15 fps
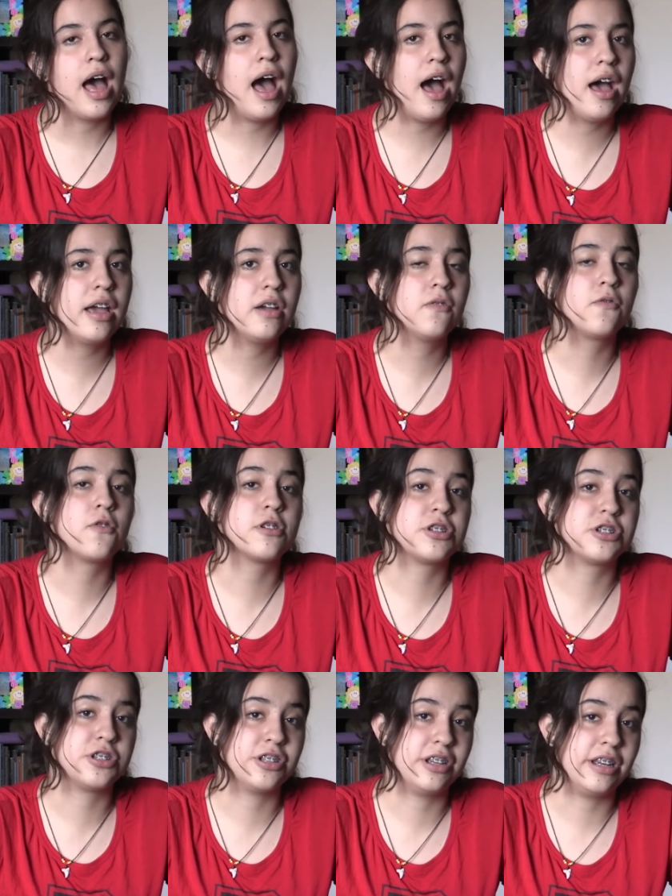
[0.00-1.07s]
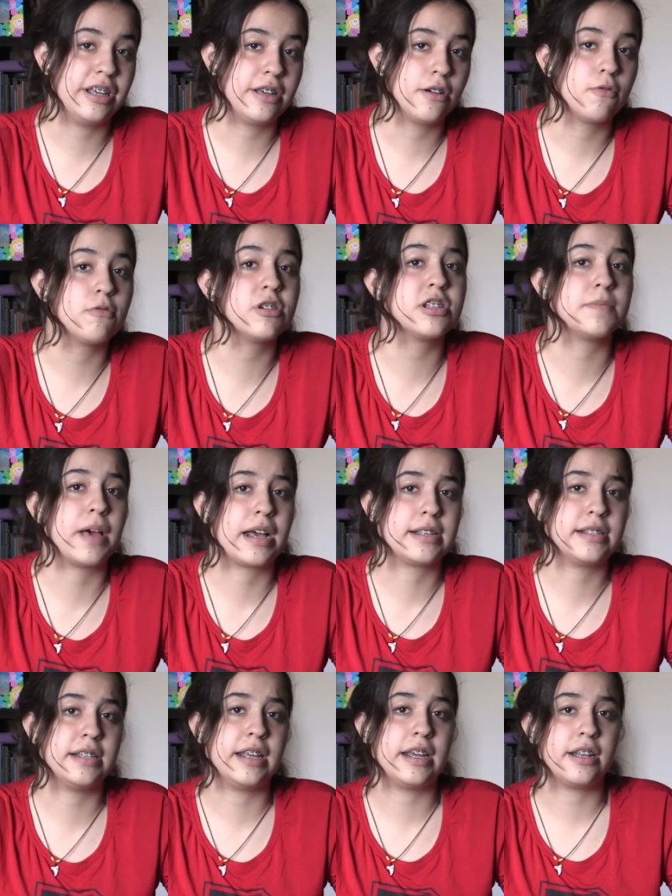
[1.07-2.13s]
I, fortunately, was
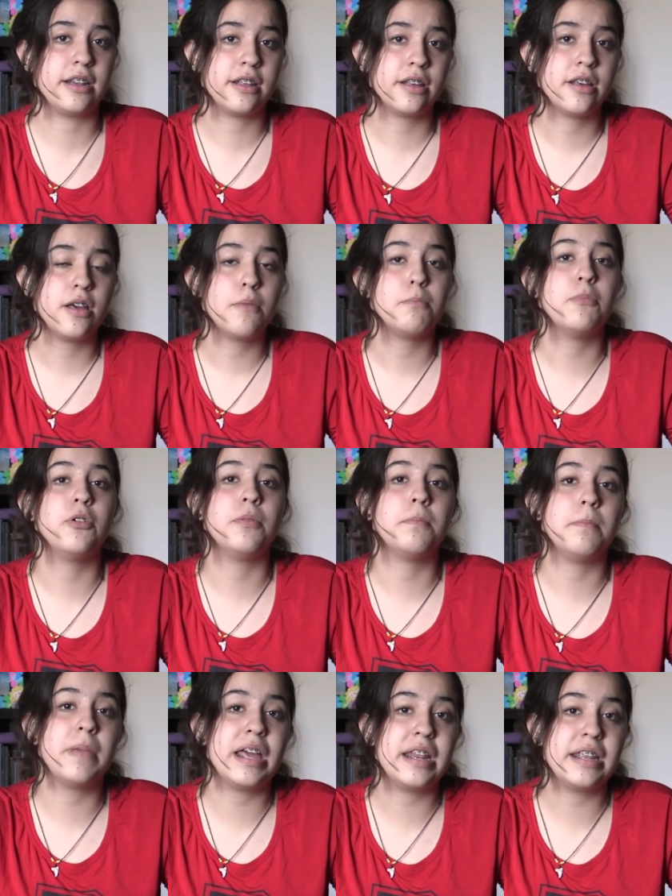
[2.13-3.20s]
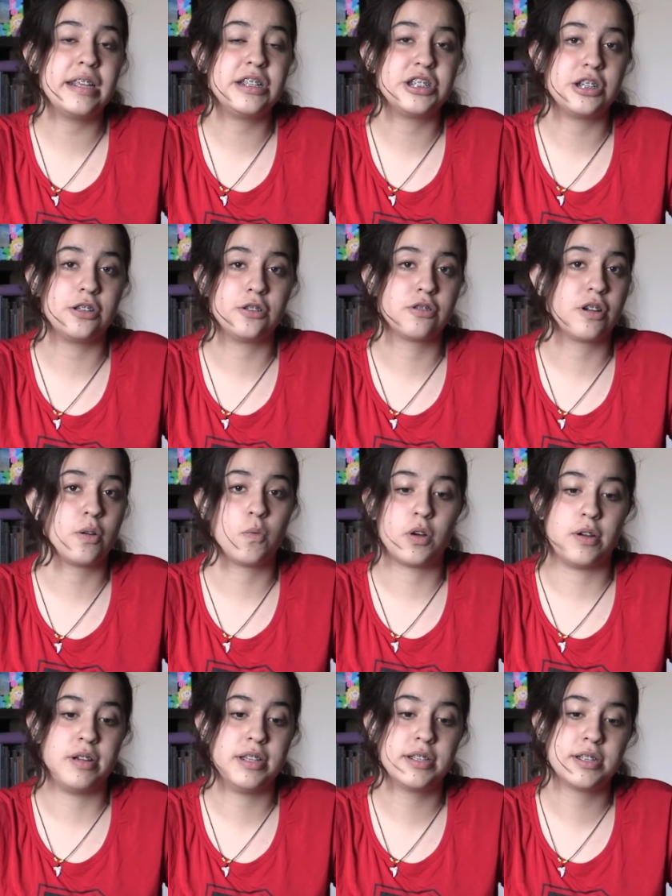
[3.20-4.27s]
vaccinated, but many children
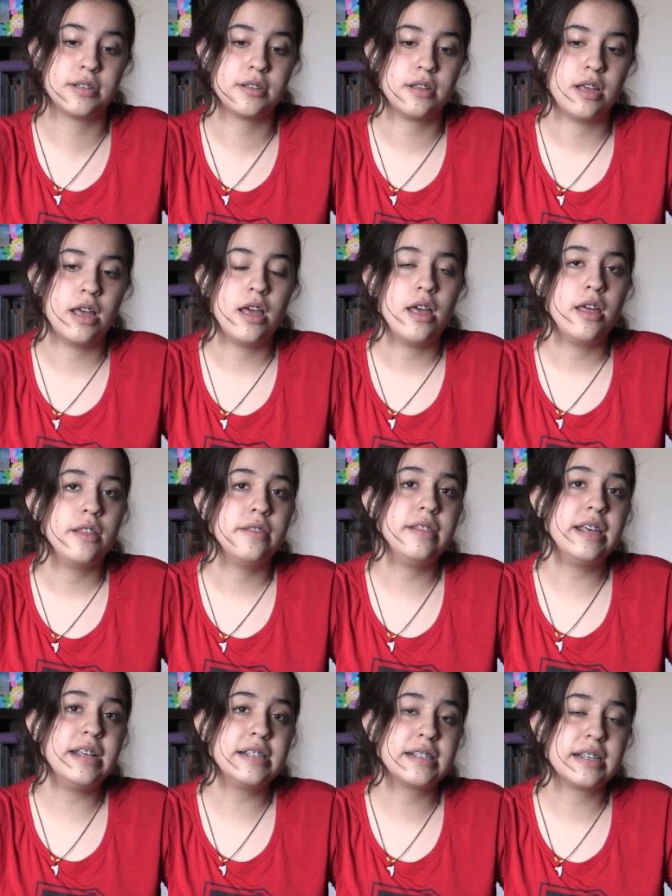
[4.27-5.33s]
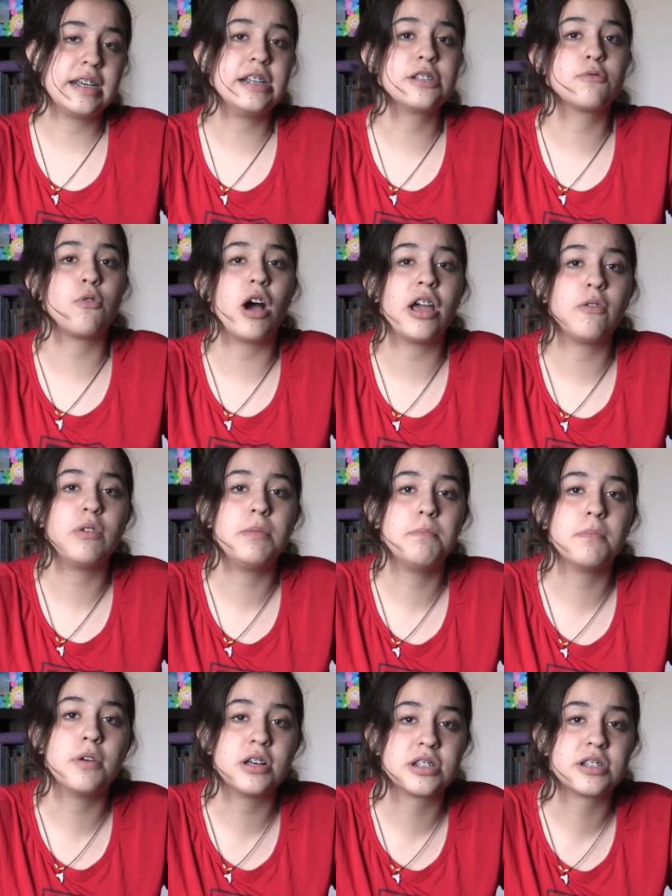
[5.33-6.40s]
weren't. This is why we
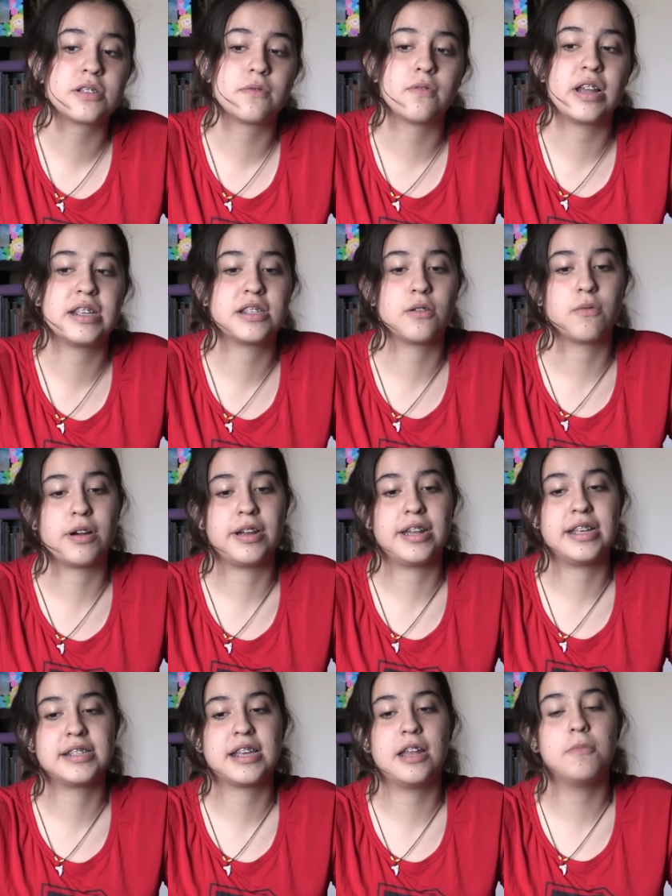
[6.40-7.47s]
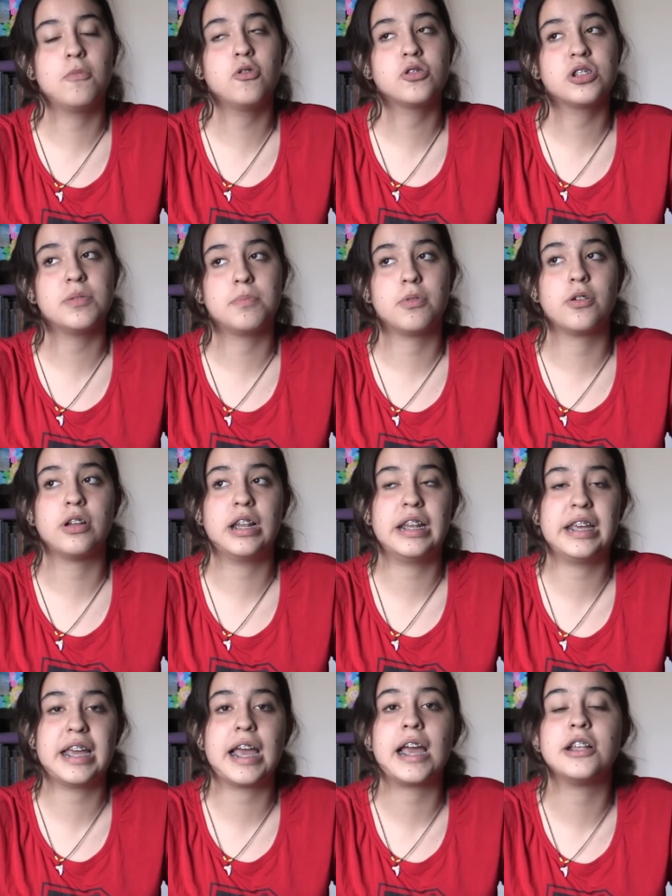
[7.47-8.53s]
must raise awareness and most
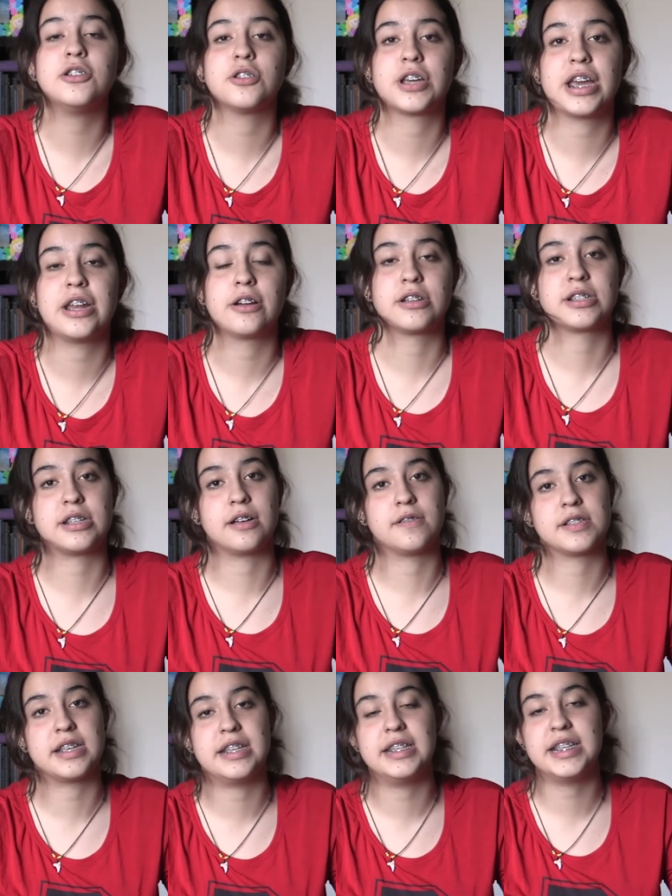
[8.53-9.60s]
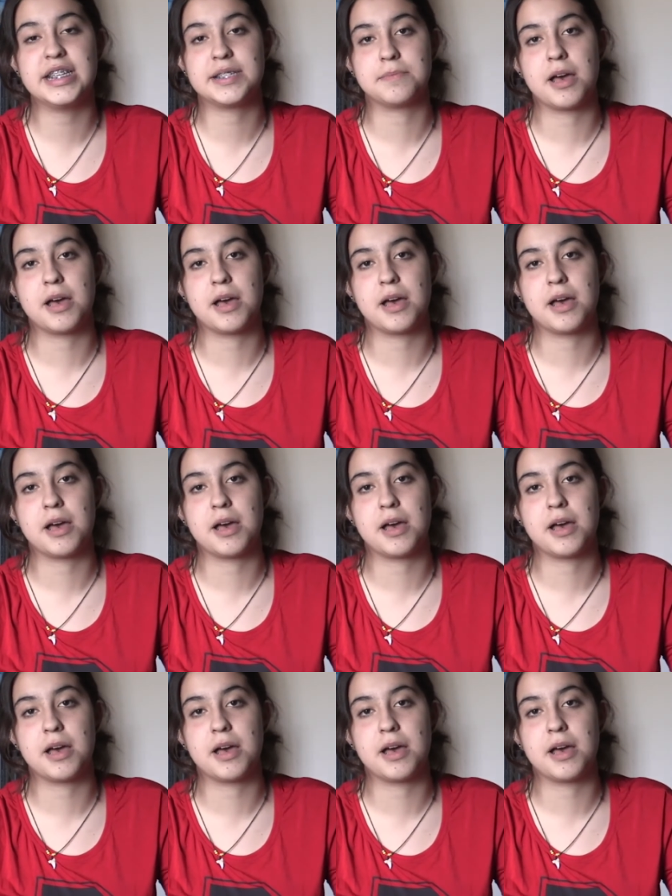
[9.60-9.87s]
importantly, educate ourselves in these